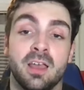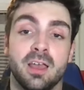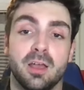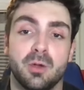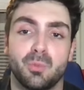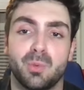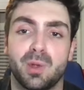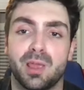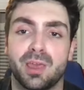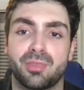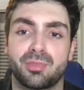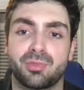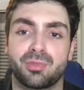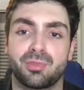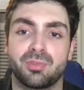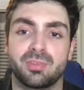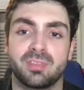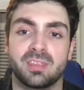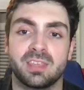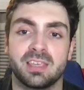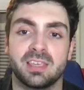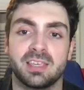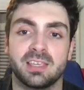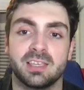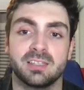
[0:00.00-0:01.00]
with
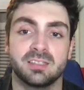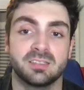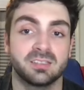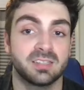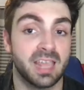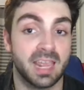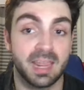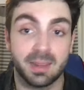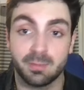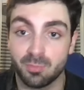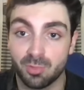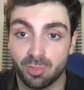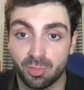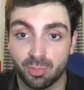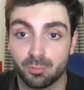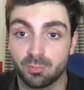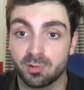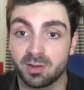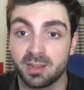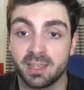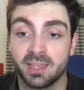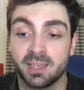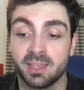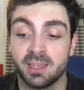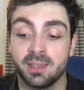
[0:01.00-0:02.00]
the game
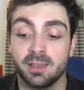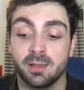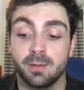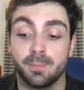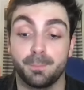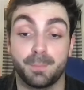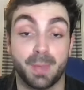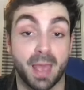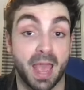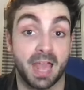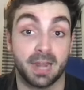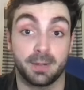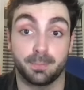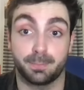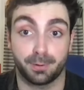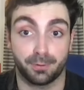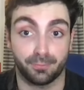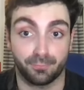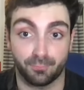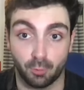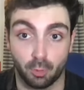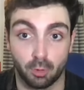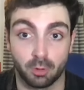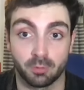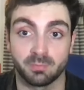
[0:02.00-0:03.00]
3 bad
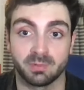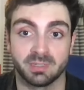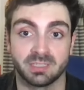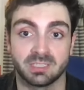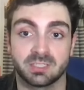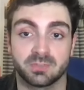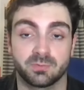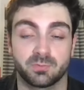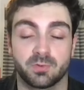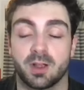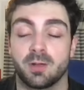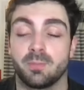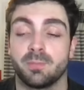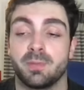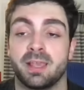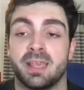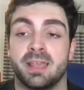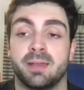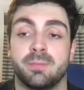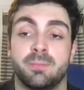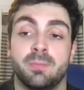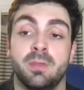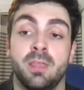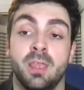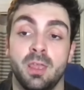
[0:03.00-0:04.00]
performance from
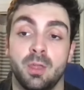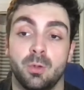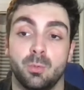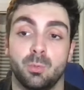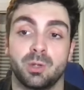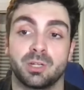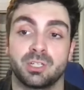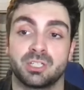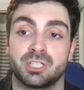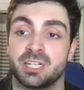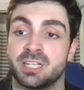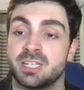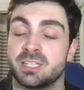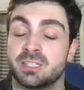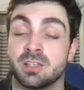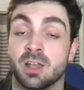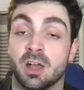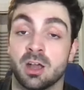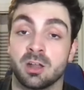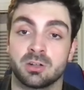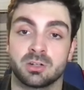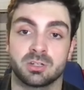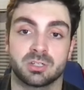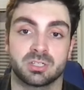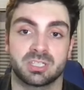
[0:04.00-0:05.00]
him, which is
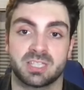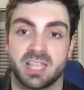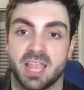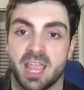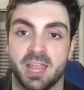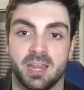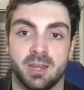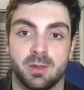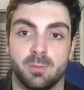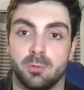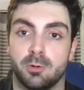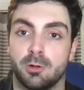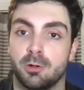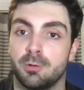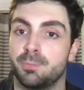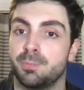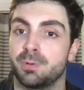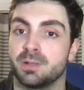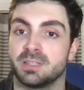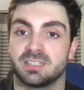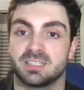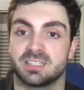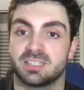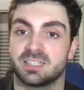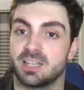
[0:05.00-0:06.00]
understandable,
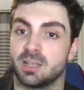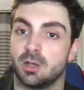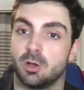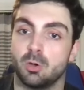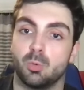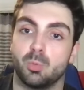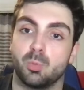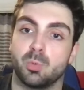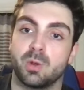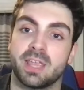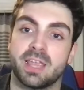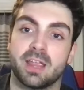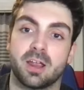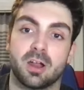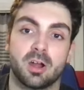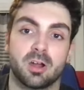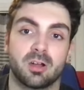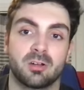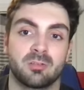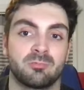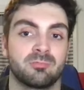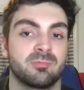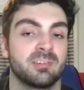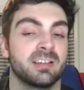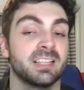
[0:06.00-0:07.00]
but still we are
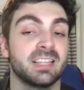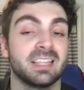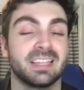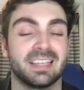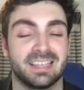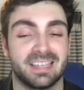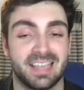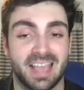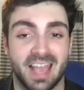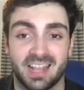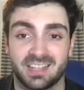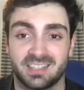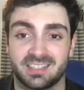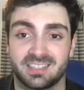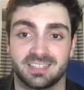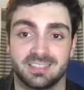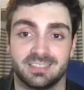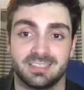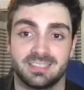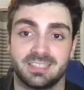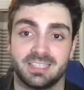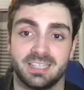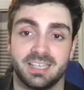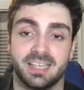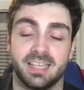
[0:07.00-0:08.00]
really yet to
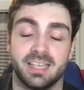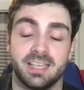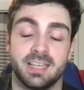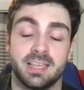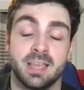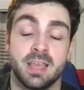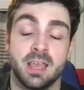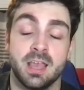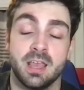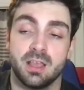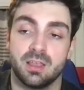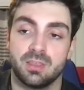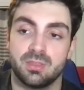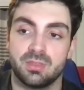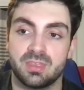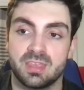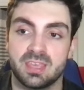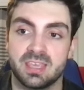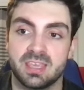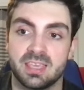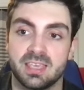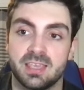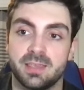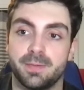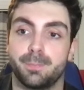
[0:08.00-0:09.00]
see
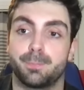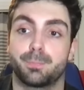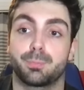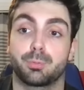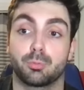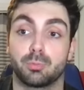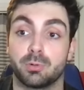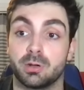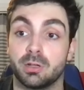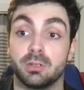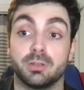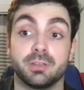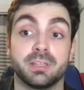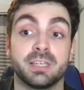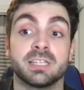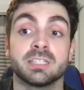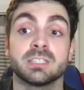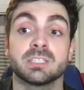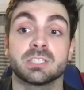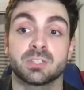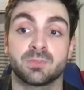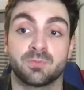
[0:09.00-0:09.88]
the brilliance